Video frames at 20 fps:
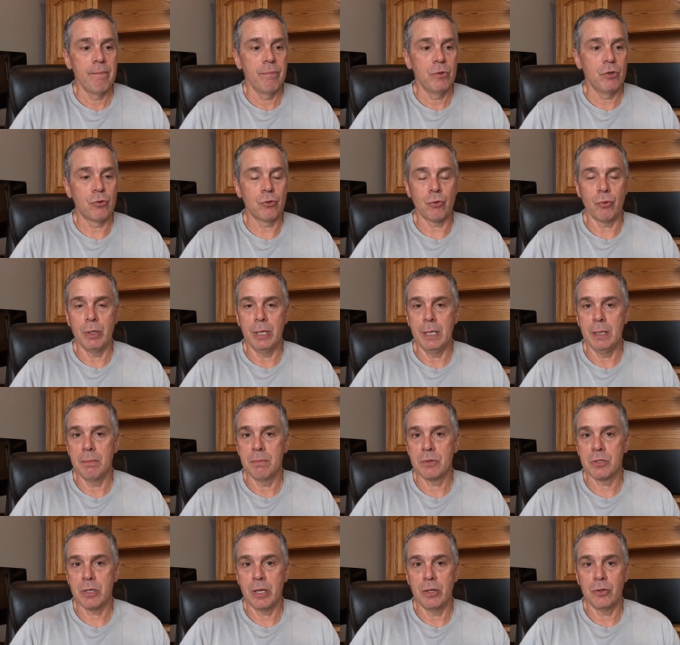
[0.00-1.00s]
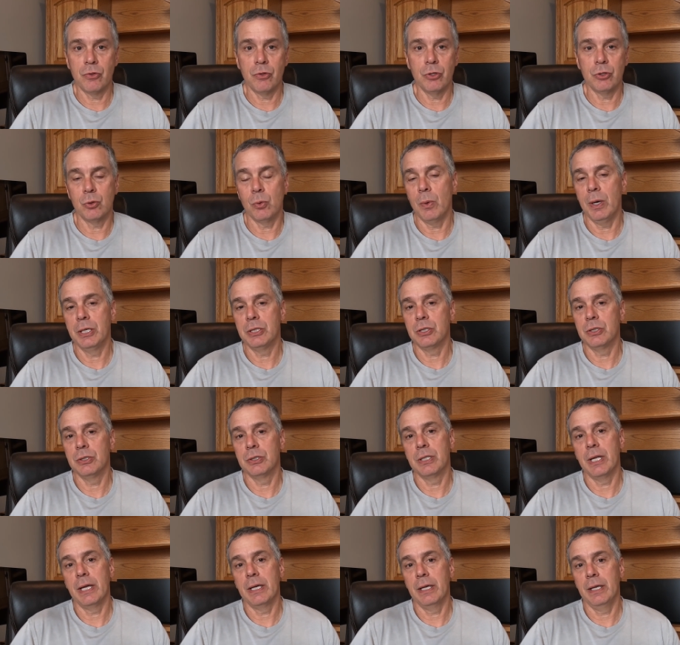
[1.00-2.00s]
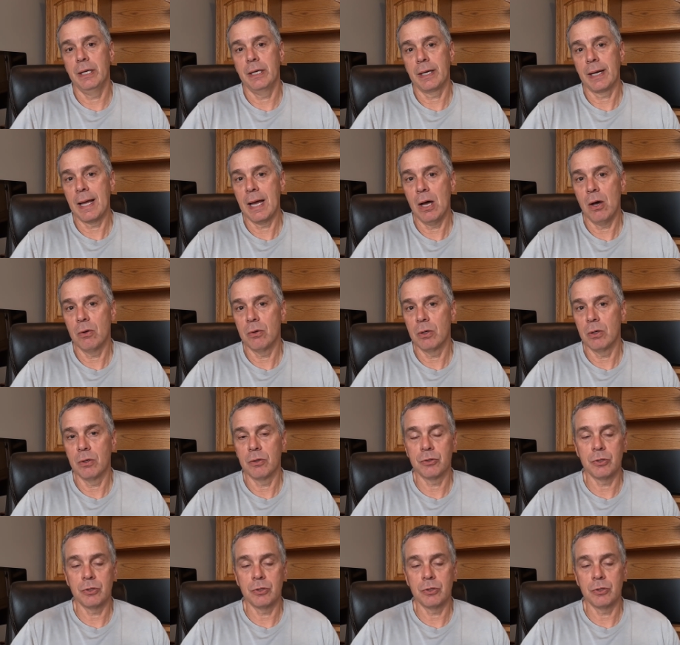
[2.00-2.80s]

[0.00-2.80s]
streams and situations that I encounter.